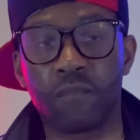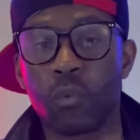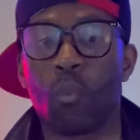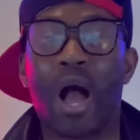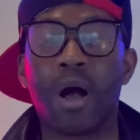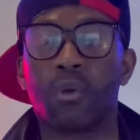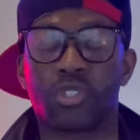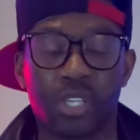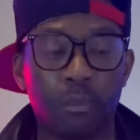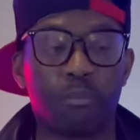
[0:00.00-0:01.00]
While
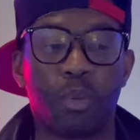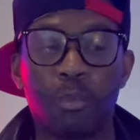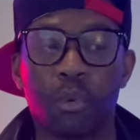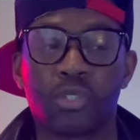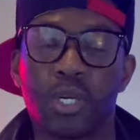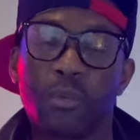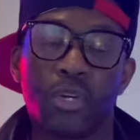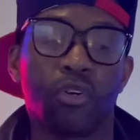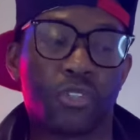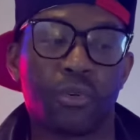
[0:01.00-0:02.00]
some people say, well,
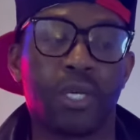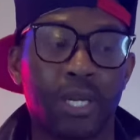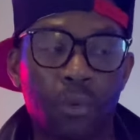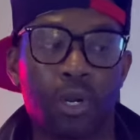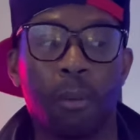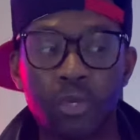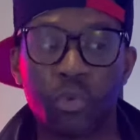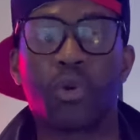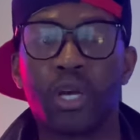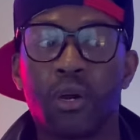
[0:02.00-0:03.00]
you're a tornado and I'm a
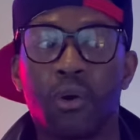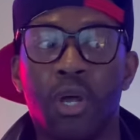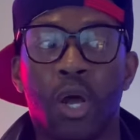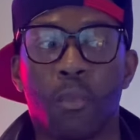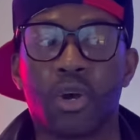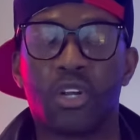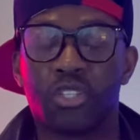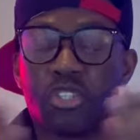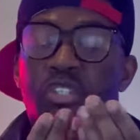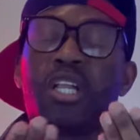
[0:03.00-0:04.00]
tornado, we're going to
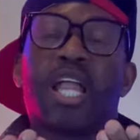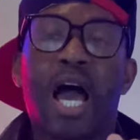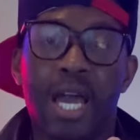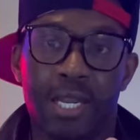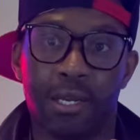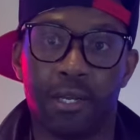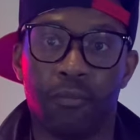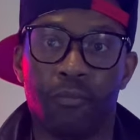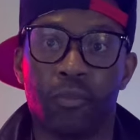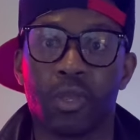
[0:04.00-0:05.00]
just collide.
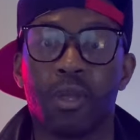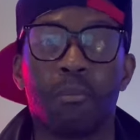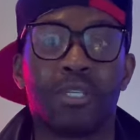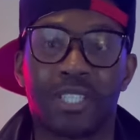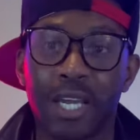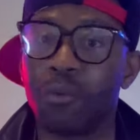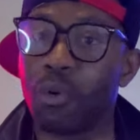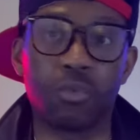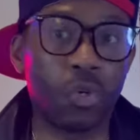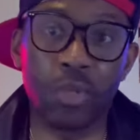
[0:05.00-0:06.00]
But Tank
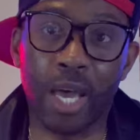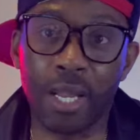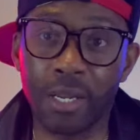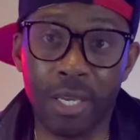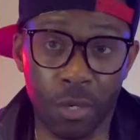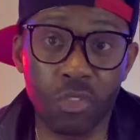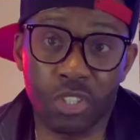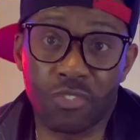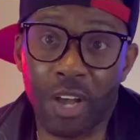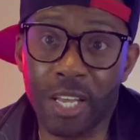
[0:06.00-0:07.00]
won't do that. He'll
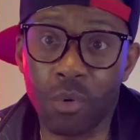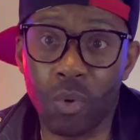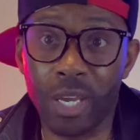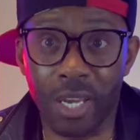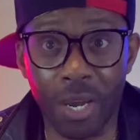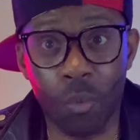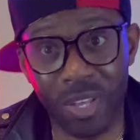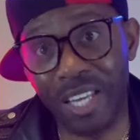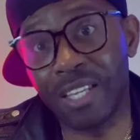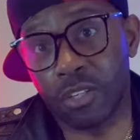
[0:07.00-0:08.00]
just find a way
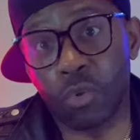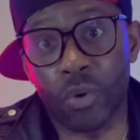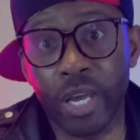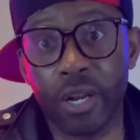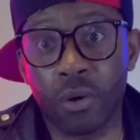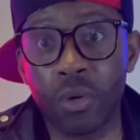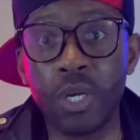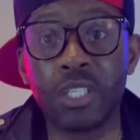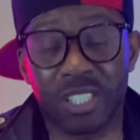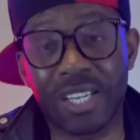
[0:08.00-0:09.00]
within the tornado
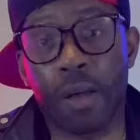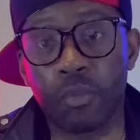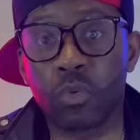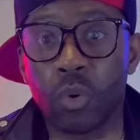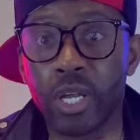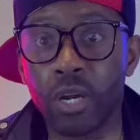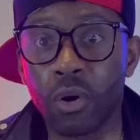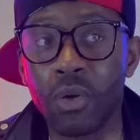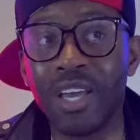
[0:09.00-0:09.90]
to stop the tornado.